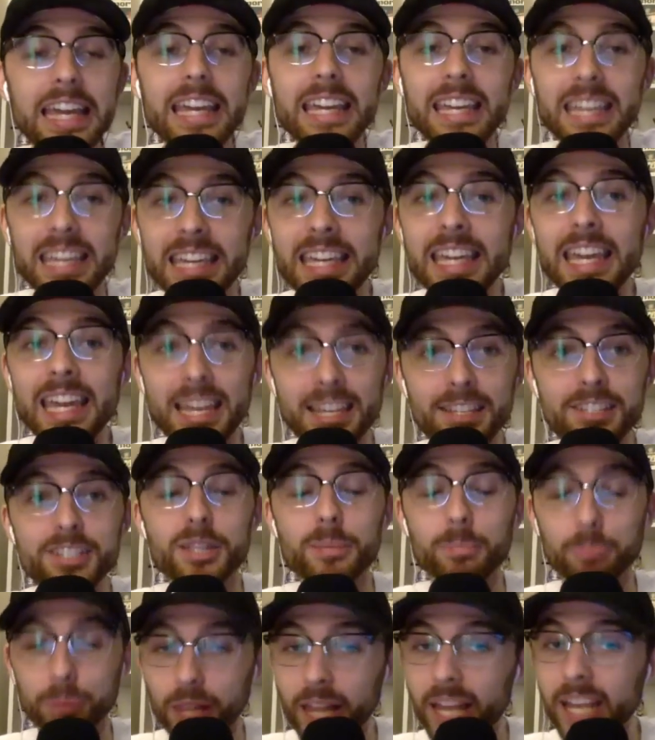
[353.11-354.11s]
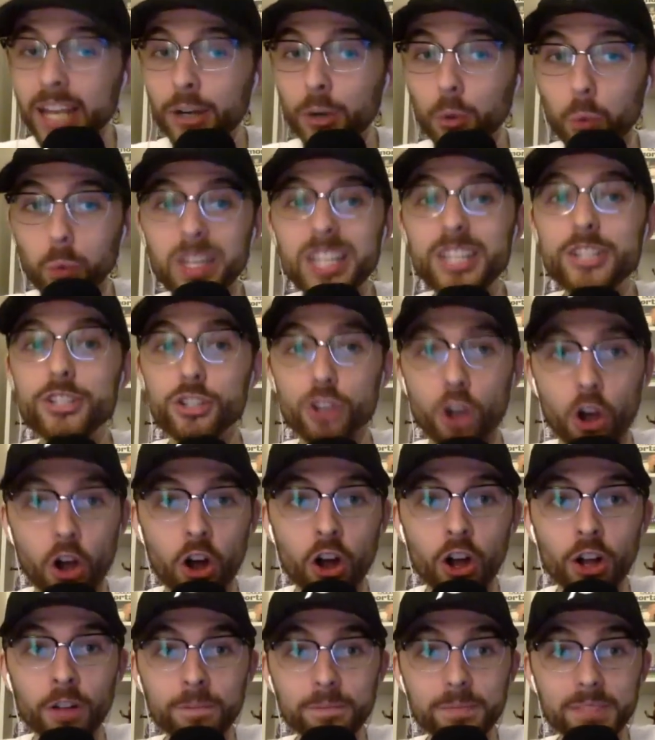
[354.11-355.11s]
He is the player we
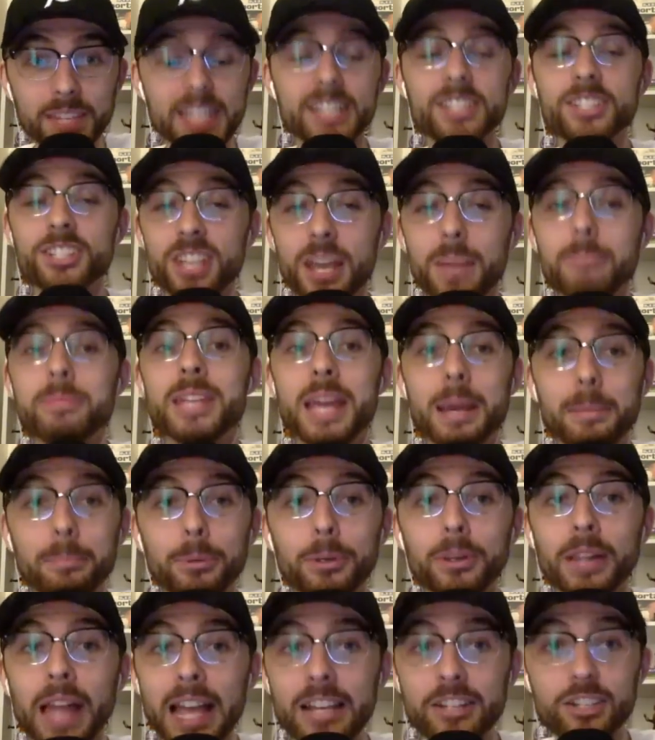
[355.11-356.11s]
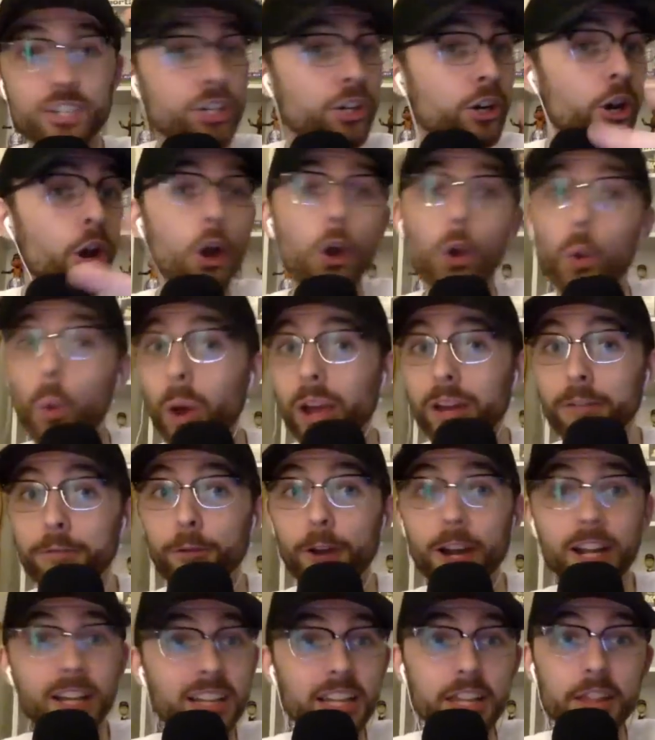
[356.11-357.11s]
saw in September last year. Quite
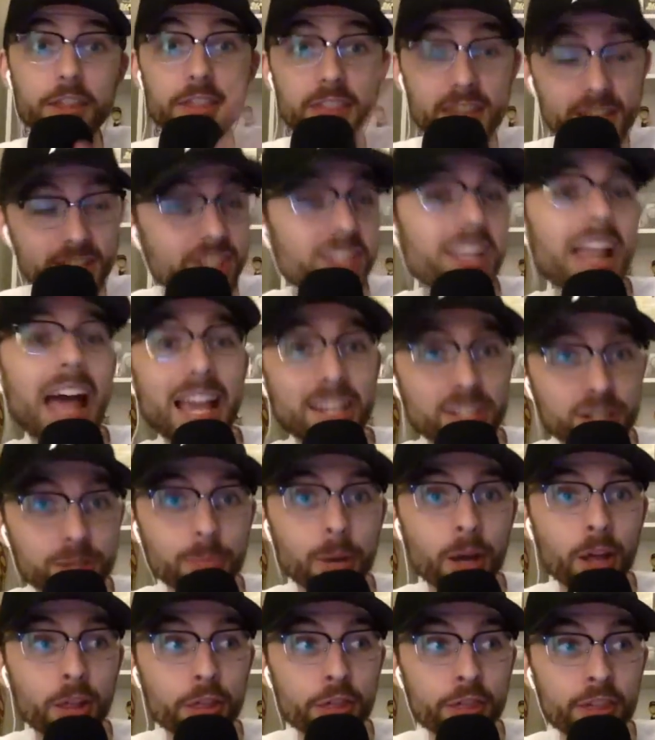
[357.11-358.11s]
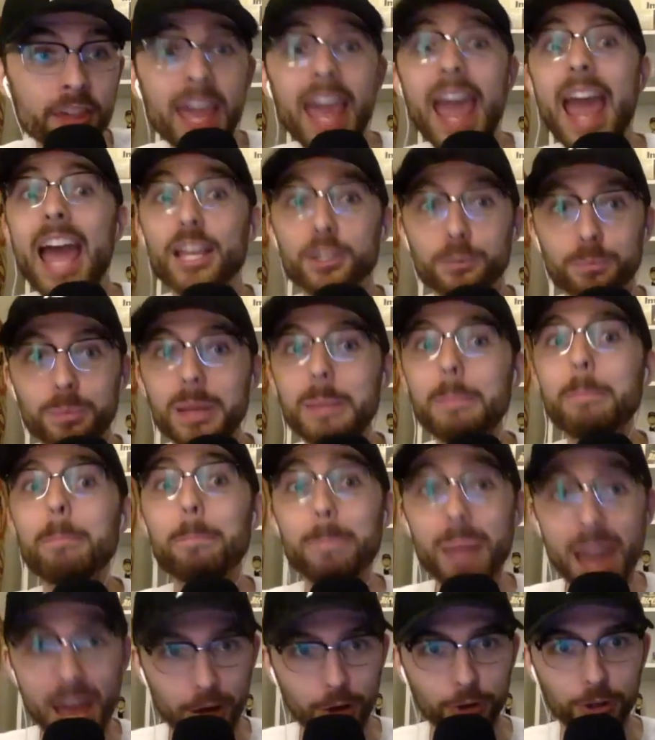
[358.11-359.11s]
frankly, this last month has been
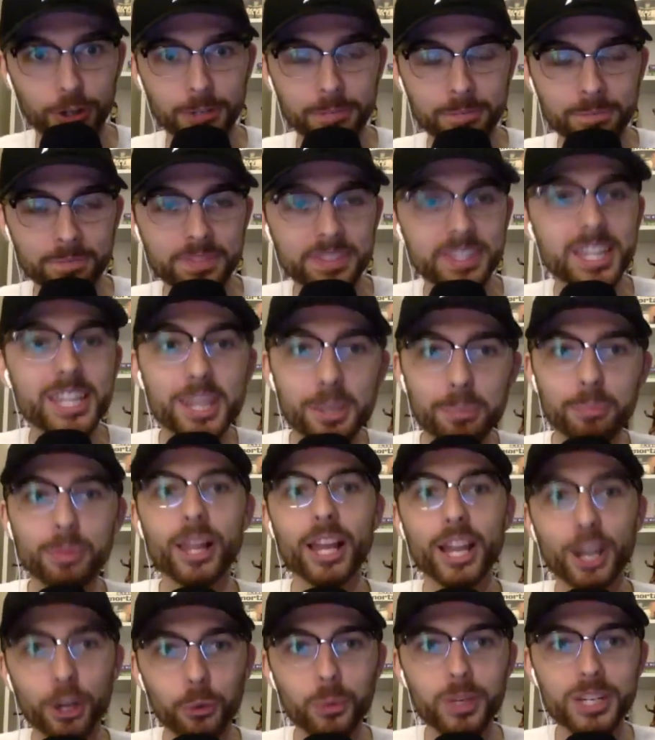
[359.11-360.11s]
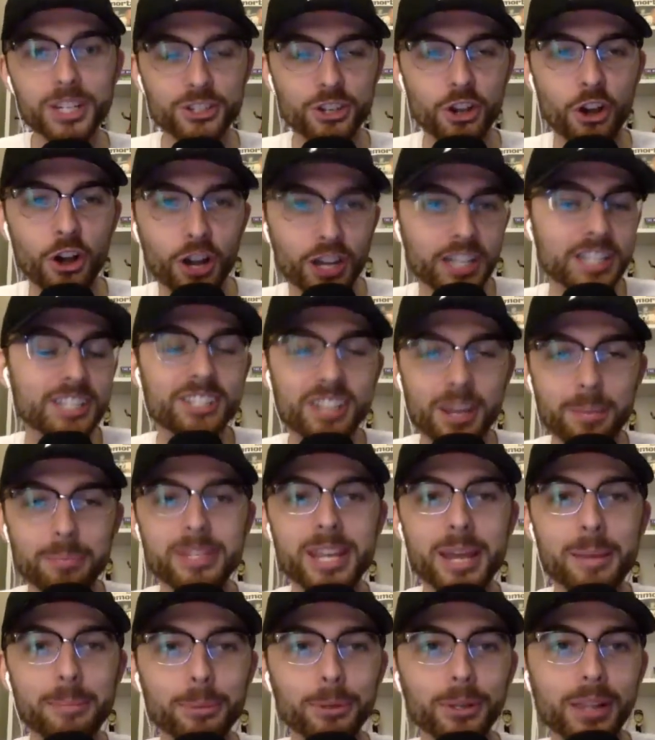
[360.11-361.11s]
better than the player we saw in
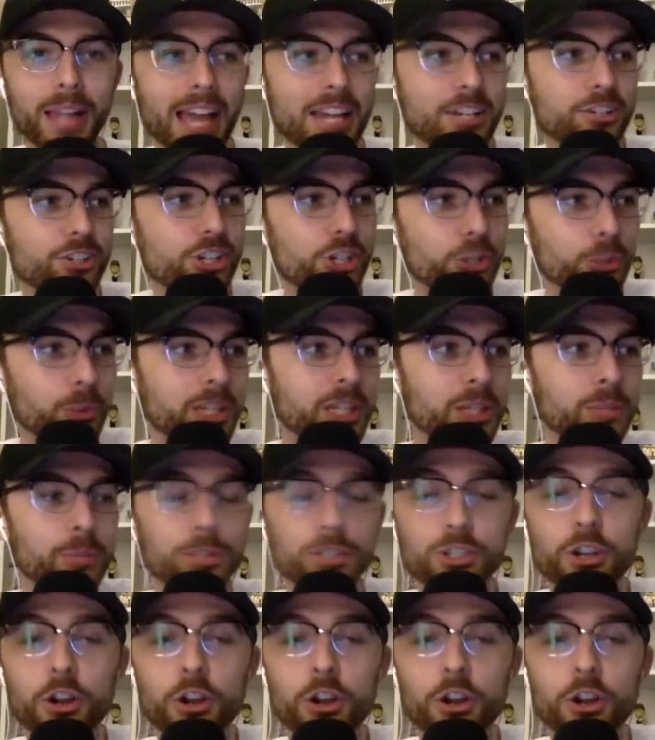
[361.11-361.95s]
September last year when he was